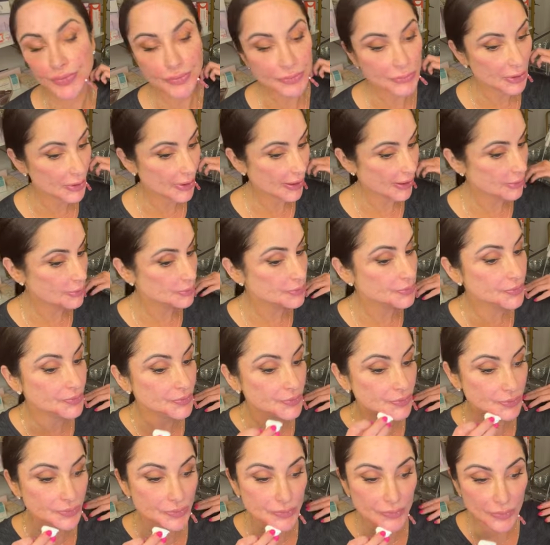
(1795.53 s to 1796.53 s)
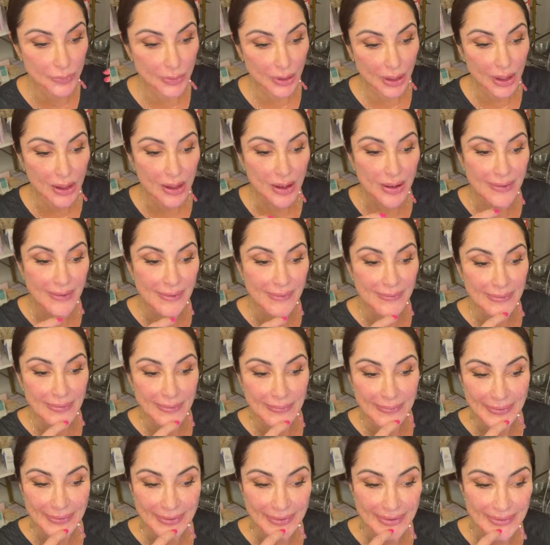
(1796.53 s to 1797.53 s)
All right, I'm
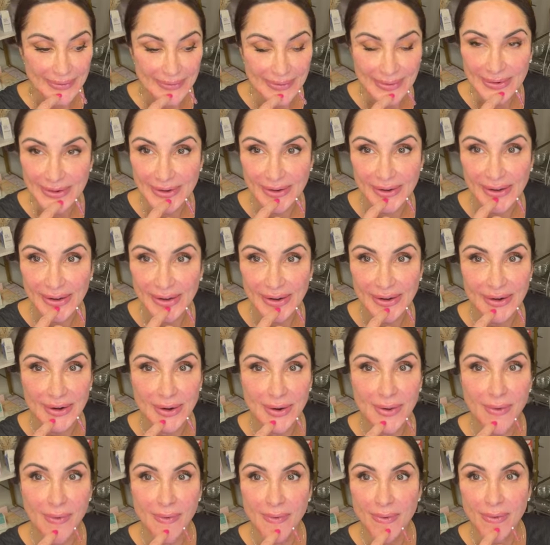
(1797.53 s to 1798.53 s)
gonna put some under here.